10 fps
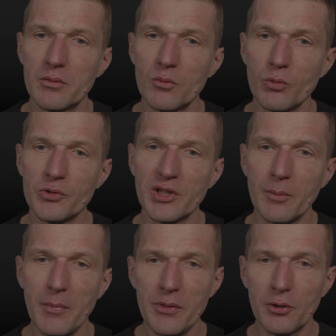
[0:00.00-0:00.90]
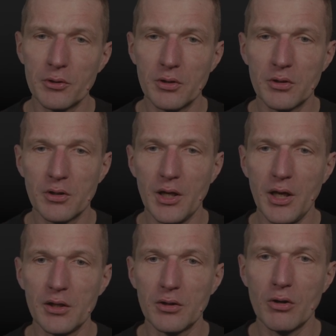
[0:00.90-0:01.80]
using a method
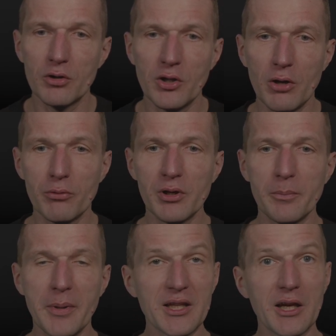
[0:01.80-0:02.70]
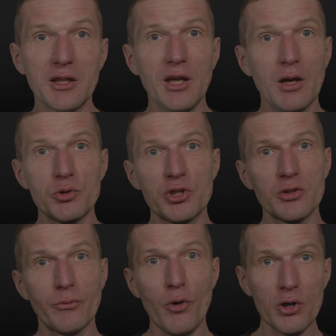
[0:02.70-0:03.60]
and got a really bad idea, which
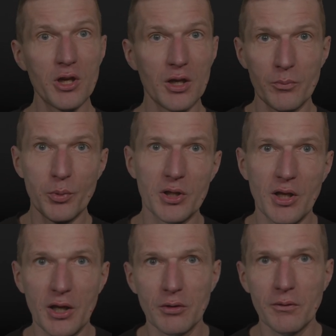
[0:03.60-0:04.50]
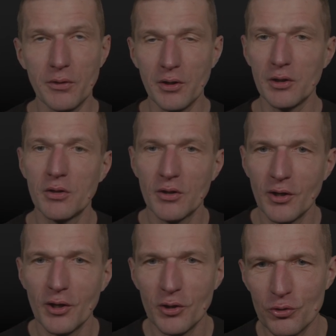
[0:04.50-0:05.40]
is working, but I don't think
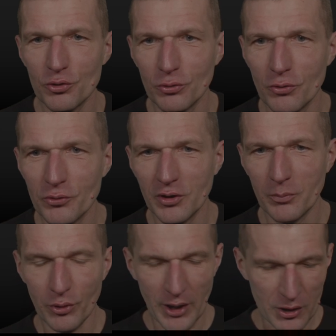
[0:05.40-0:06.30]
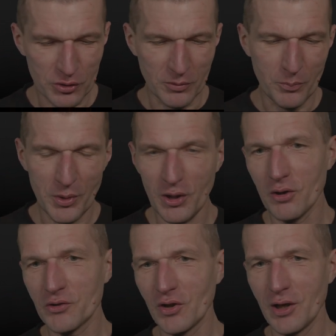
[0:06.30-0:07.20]
you should use it in production,
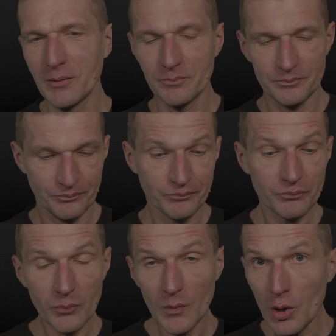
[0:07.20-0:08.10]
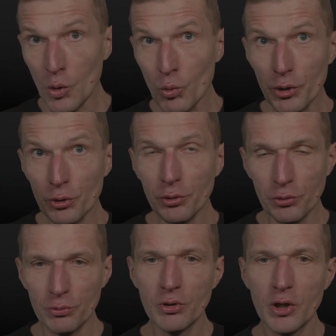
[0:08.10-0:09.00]
because what you could
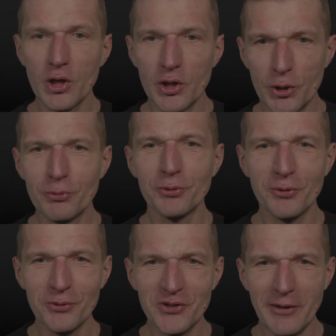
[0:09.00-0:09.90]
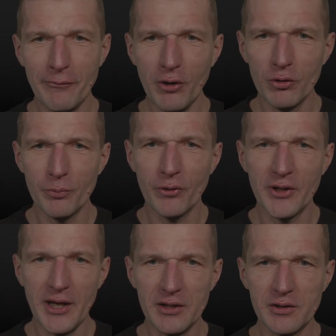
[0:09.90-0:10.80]
do, you could use a for loop for
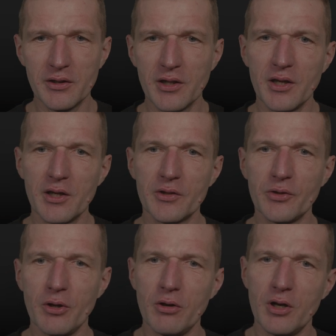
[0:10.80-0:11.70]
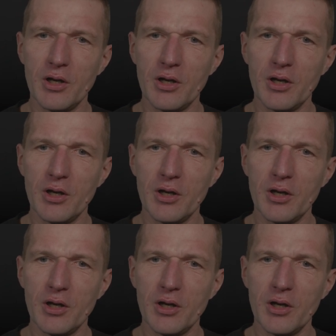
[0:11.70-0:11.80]
that. So